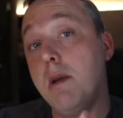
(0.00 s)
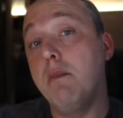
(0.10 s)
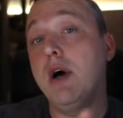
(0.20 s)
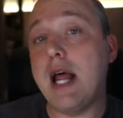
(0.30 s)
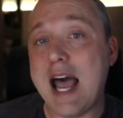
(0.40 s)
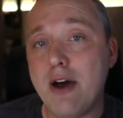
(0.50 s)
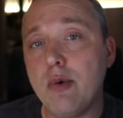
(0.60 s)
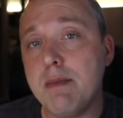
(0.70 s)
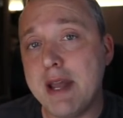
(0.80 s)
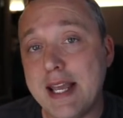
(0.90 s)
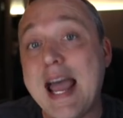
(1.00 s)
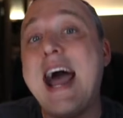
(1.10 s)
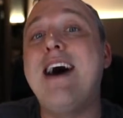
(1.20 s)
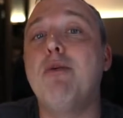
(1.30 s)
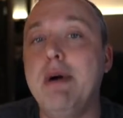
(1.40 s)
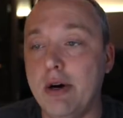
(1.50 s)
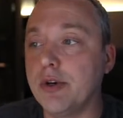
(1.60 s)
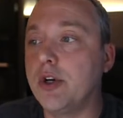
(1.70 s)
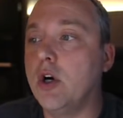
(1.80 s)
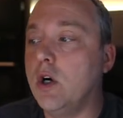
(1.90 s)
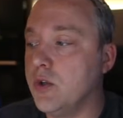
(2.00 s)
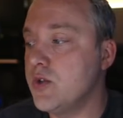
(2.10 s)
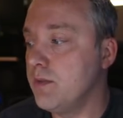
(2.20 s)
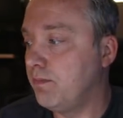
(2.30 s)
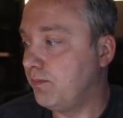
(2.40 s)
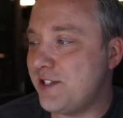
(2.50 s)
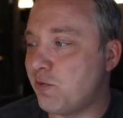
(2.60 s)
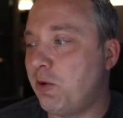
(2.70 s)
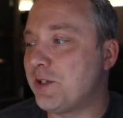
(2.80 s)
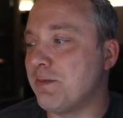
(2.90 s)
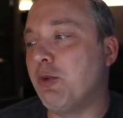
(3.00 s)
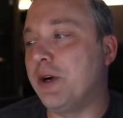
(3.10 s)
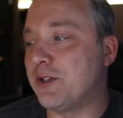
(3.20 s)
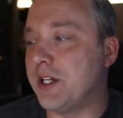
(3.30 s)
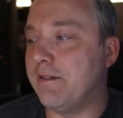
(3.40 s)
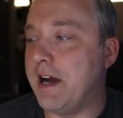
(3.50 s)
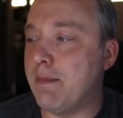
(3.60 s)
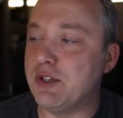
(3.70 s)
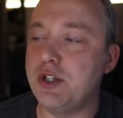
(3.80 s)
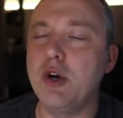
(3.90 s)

But how do we make outbound calls? Now, this is where some weird stuff happens.